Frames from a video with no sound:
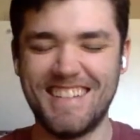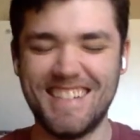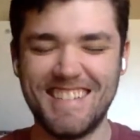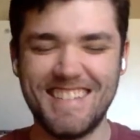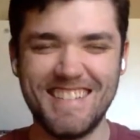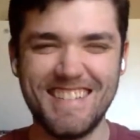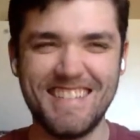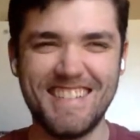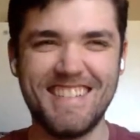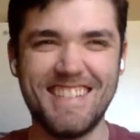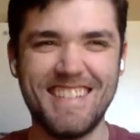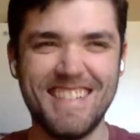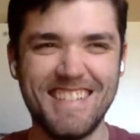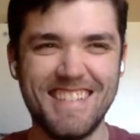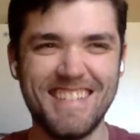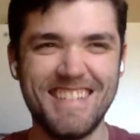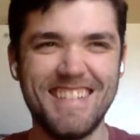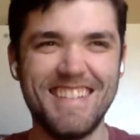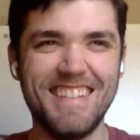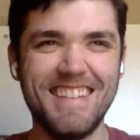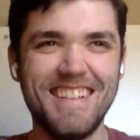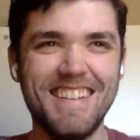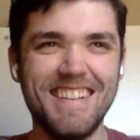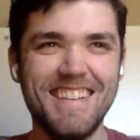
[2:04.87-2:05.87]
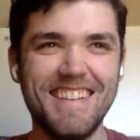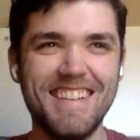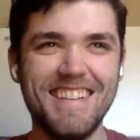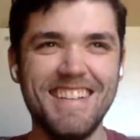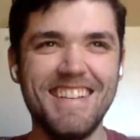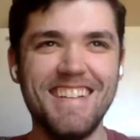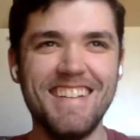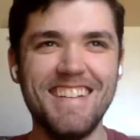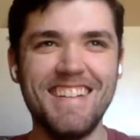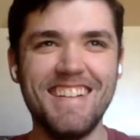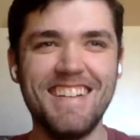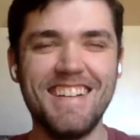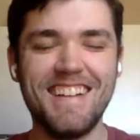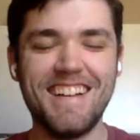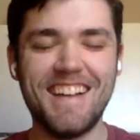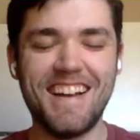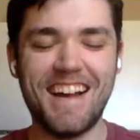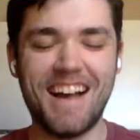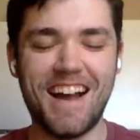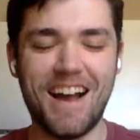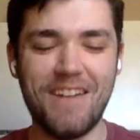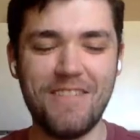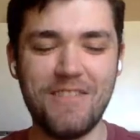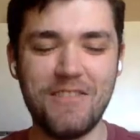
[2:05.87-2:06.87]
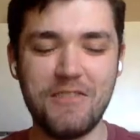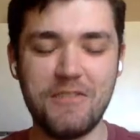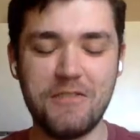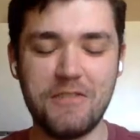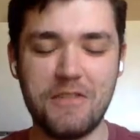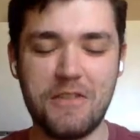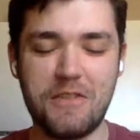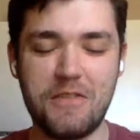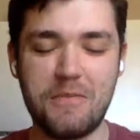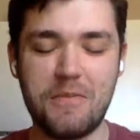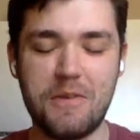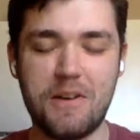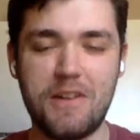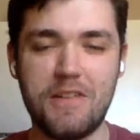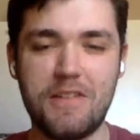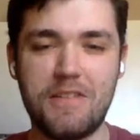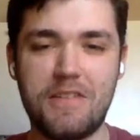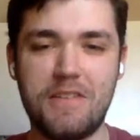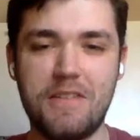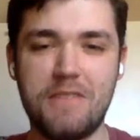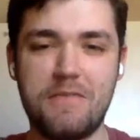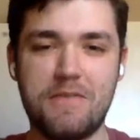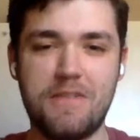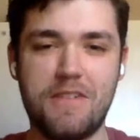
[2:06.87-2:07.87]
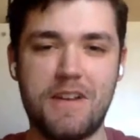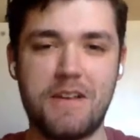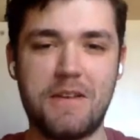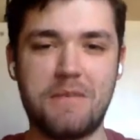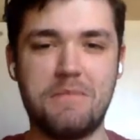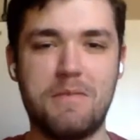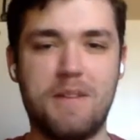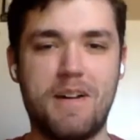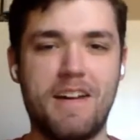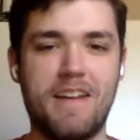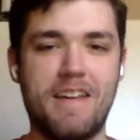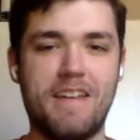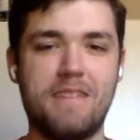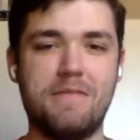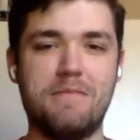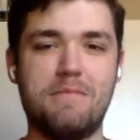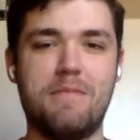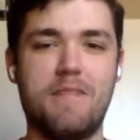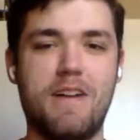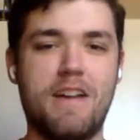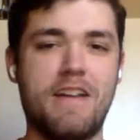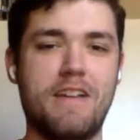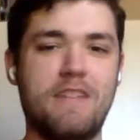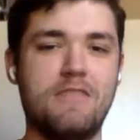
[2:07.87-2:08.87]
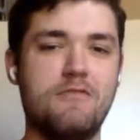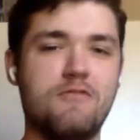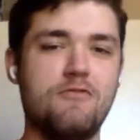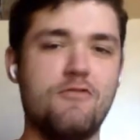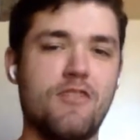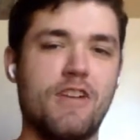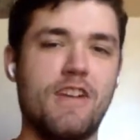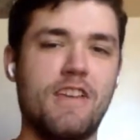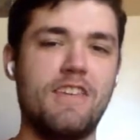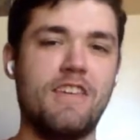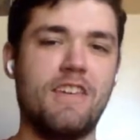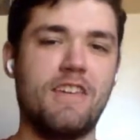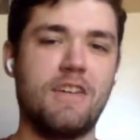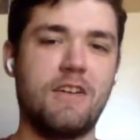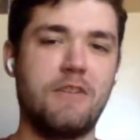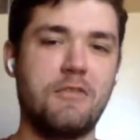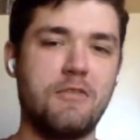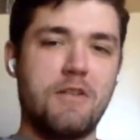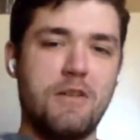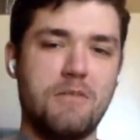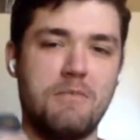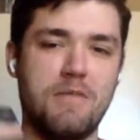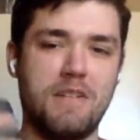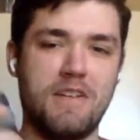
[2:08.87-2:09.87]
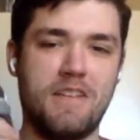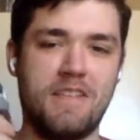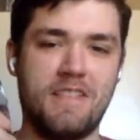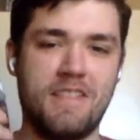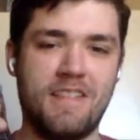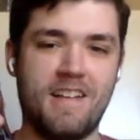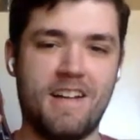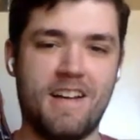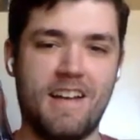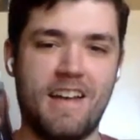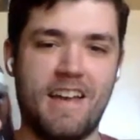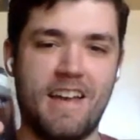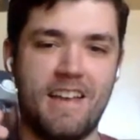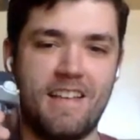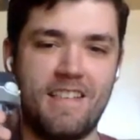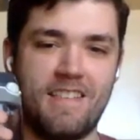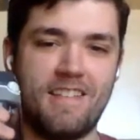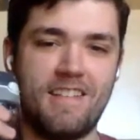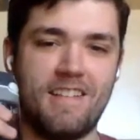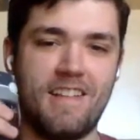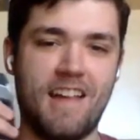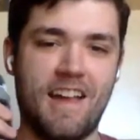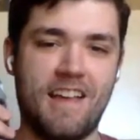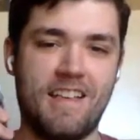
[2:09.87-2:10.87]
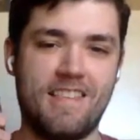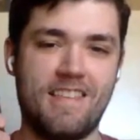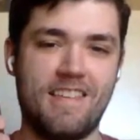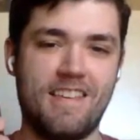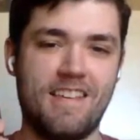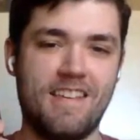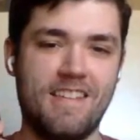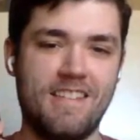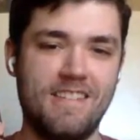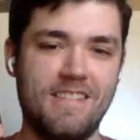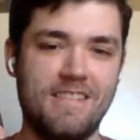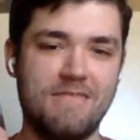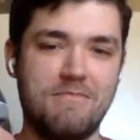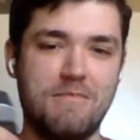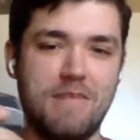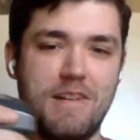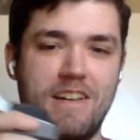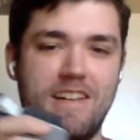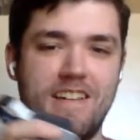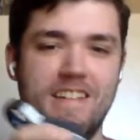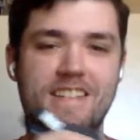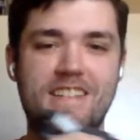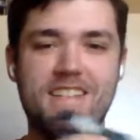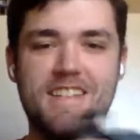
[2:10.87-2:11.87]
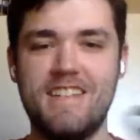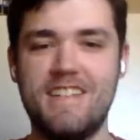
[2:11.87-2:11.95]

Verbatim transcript: Dave, how you doing? I'm doing swell, T. Frank. My my drinking equipment is not as classy, but